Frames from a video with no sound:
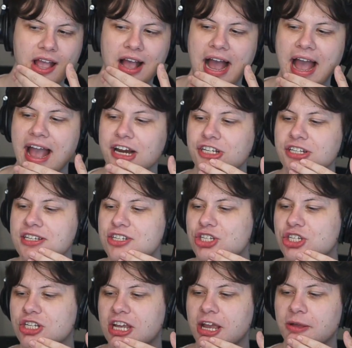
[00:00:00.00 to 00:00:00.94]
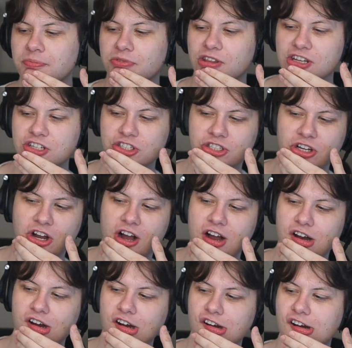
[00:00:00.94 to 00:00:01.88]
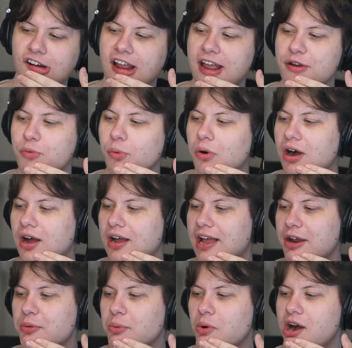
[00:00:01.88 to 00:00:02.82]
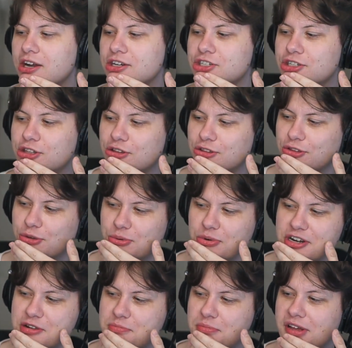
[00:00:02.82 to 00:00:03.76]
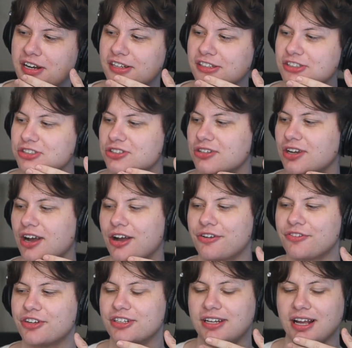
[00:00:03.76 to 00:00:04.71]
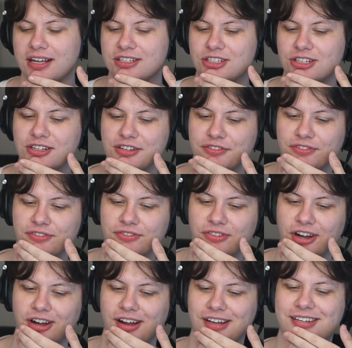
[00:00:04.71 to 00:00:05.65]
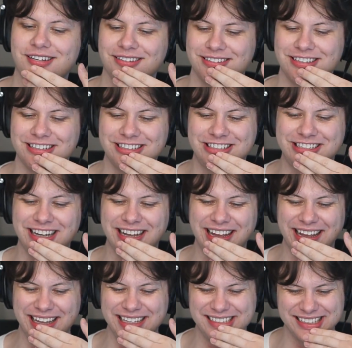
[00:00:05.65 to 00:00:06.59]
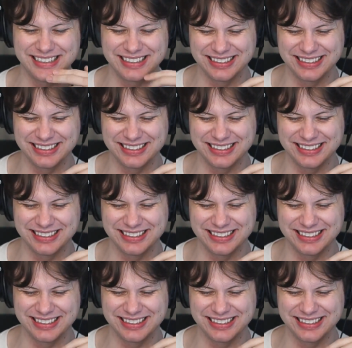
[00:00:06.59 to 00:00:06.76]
I actually skipped this song and watched 3 minutes of a Destiny VOD instead.